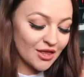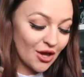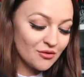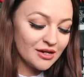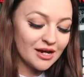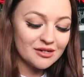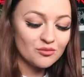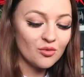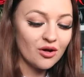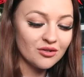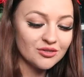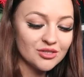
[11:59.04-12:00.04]
They only had
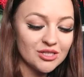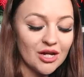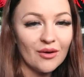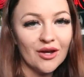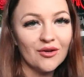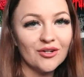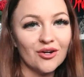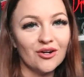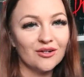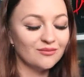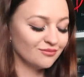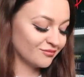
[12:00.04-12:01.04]
one, so I only
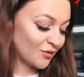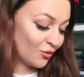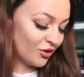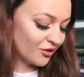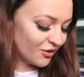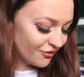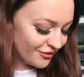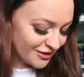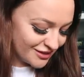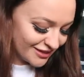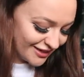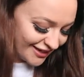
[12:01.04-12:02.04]
got one
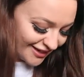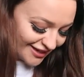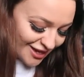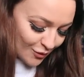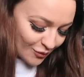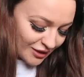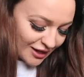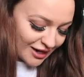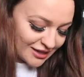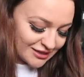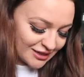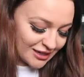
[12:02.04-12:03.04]
obviously, but then
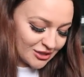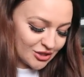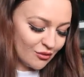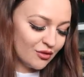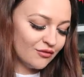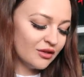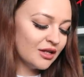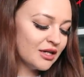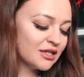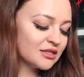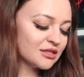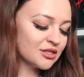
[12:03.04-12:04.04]
I did get two of
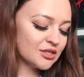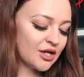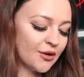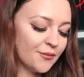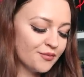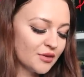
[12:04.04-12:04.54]
these. So